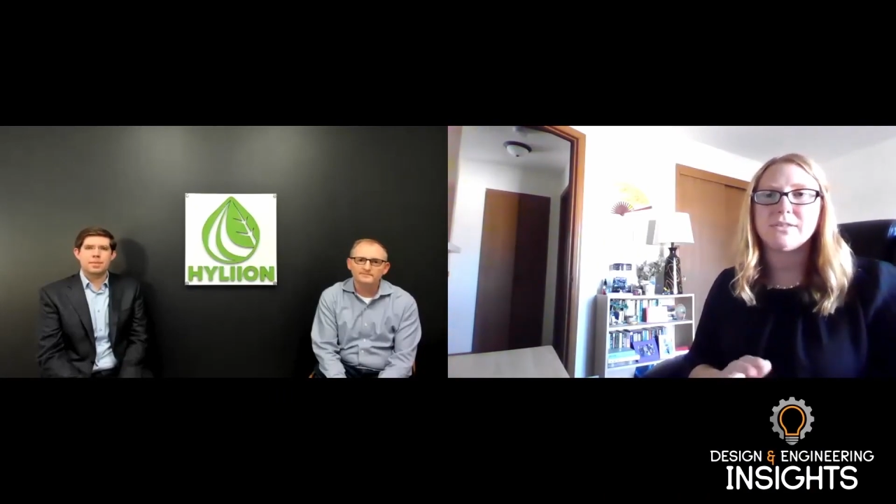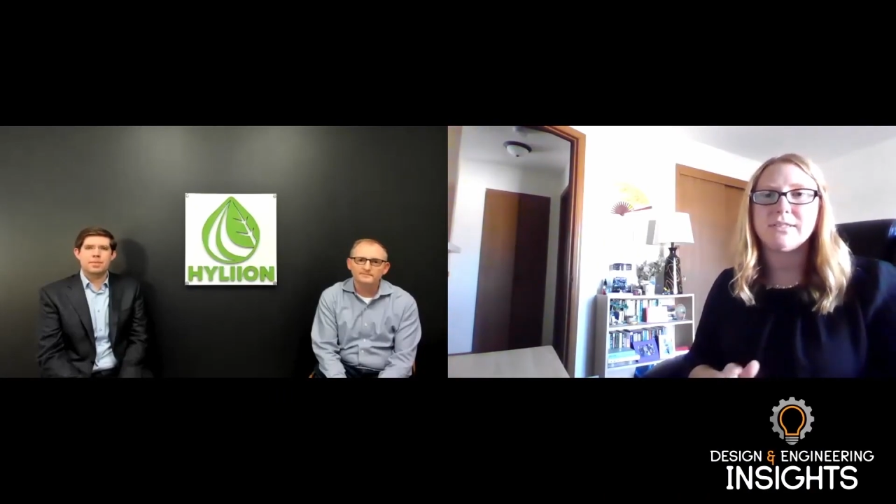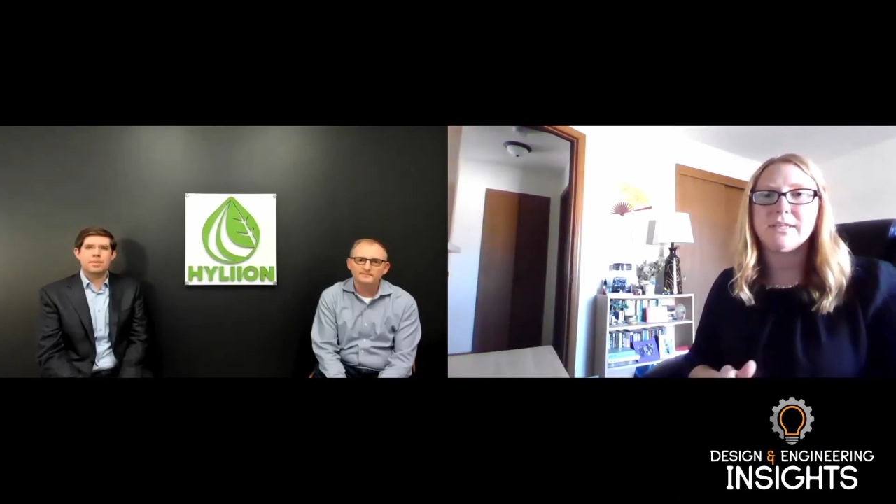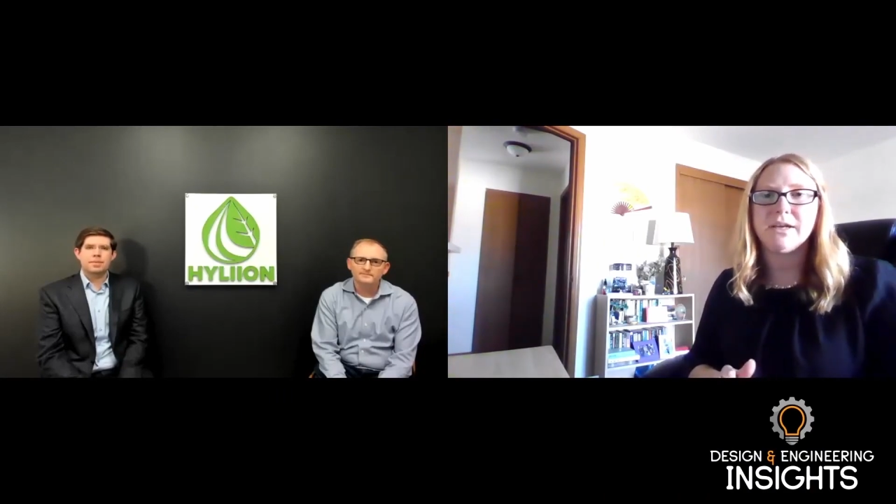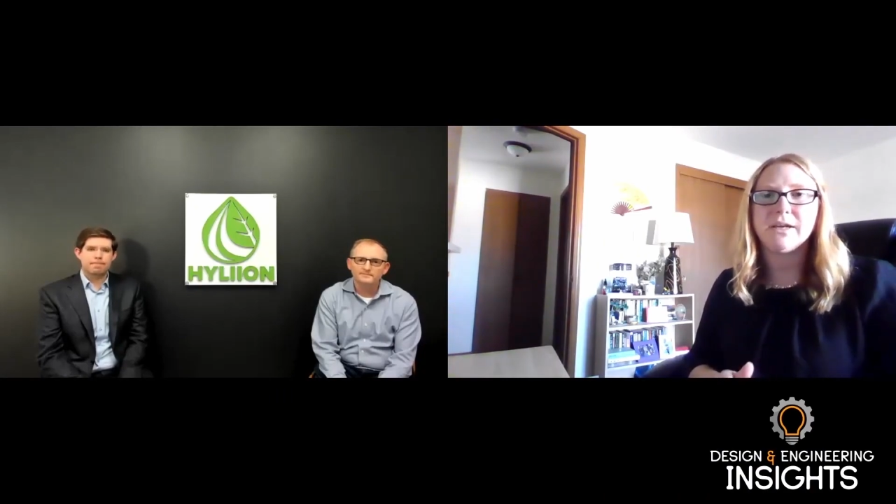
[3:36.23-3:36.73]
are
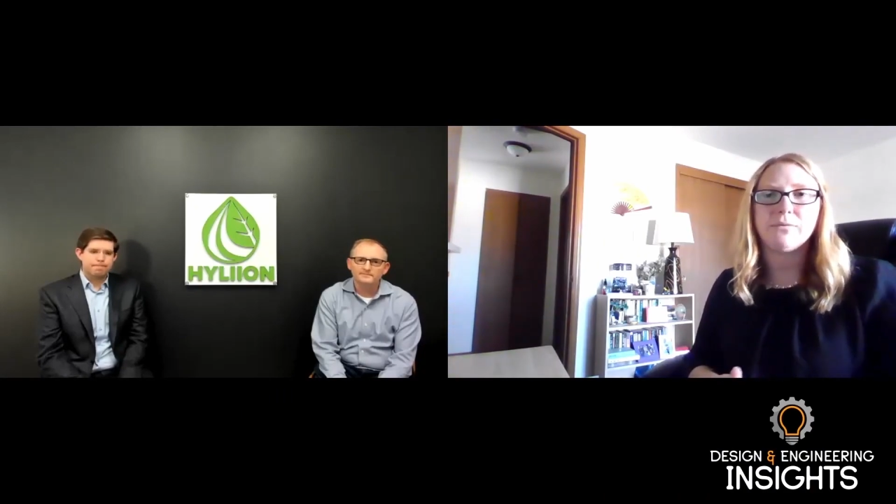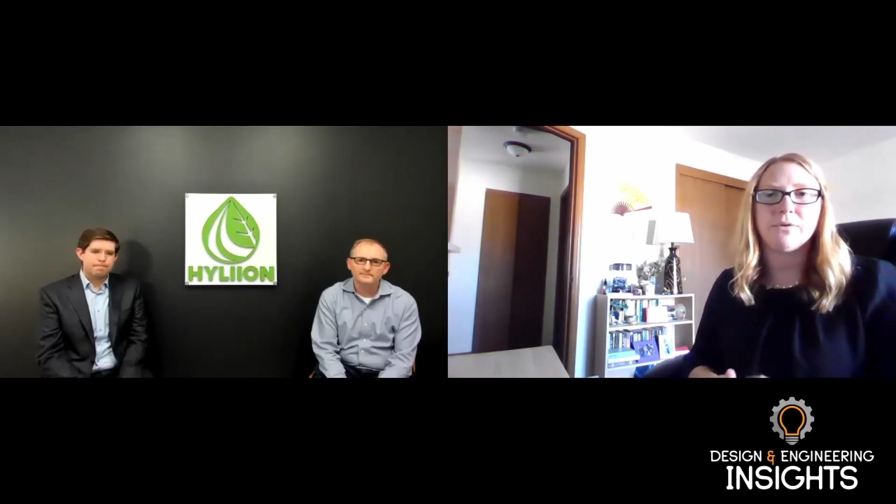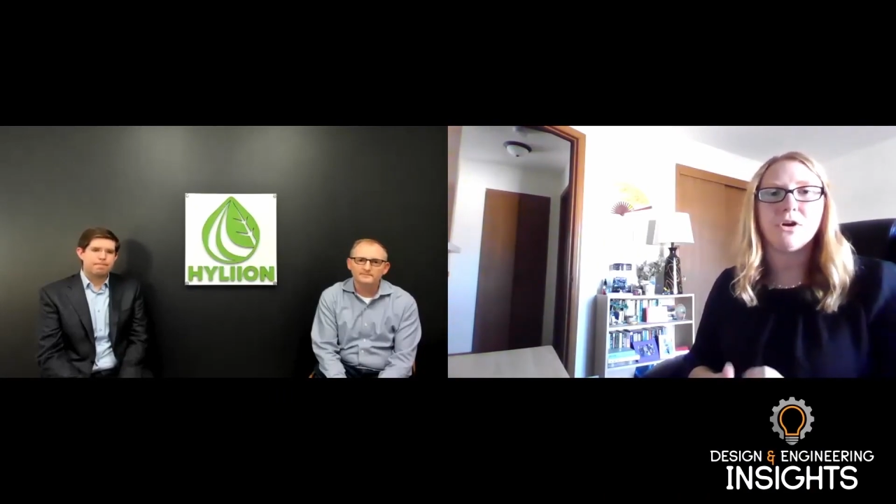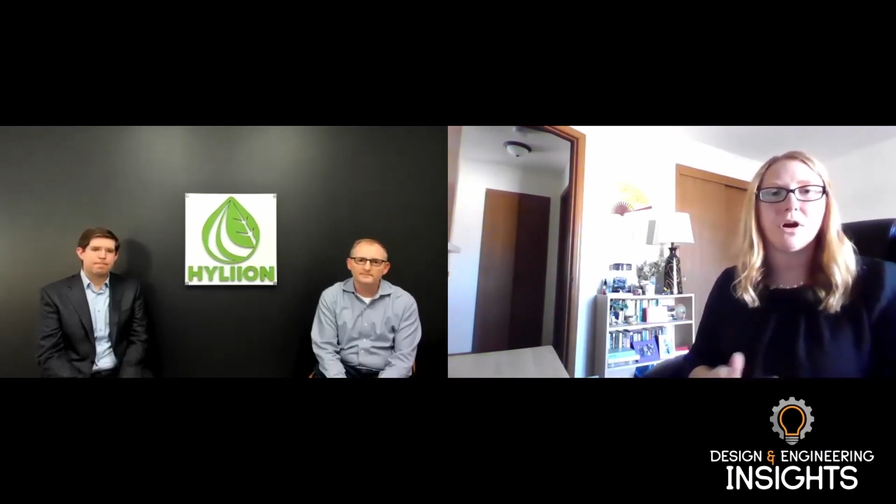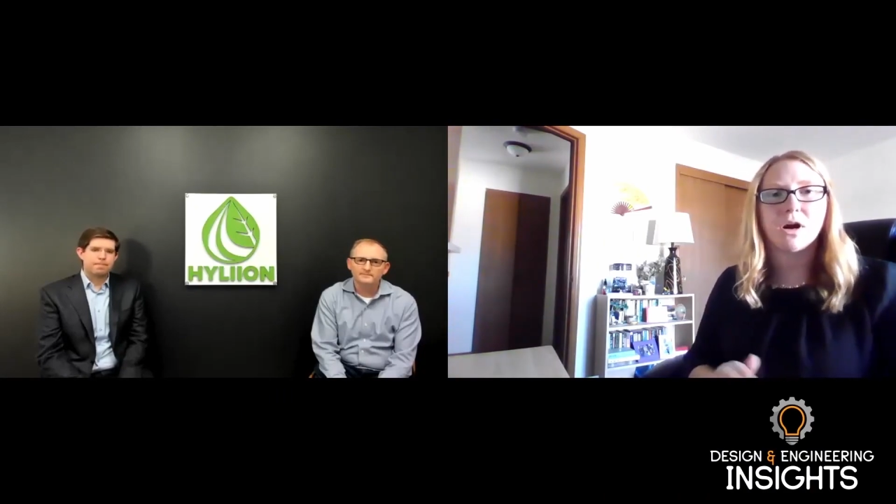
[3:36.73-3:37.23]
seeing in
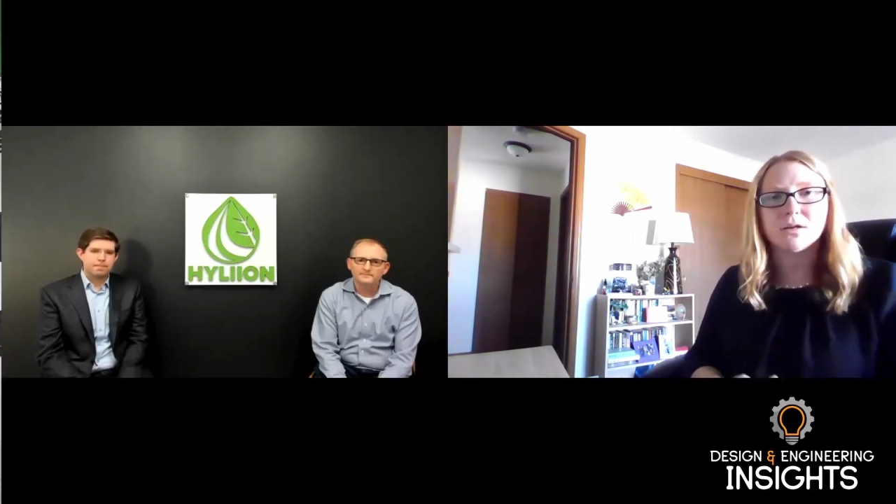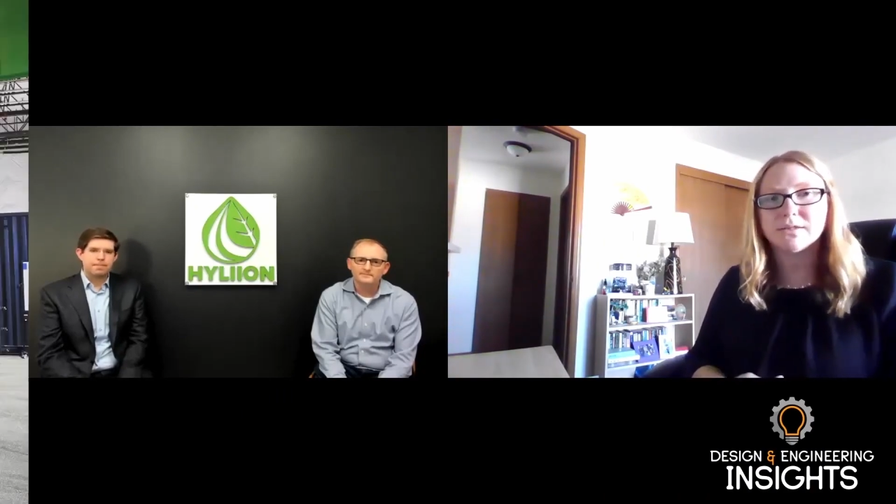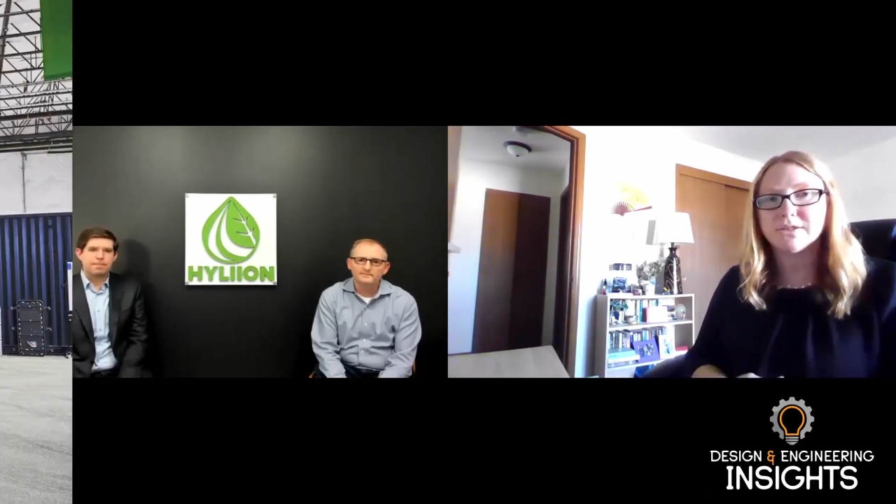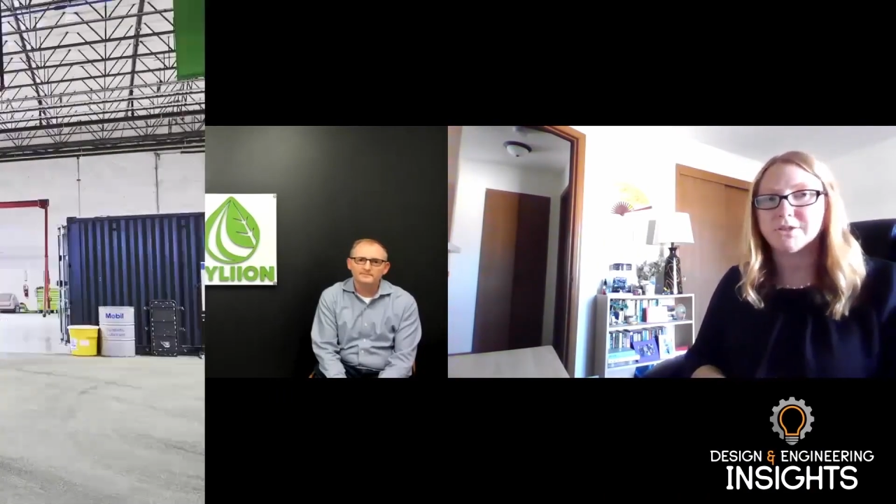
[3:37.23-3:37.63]
regards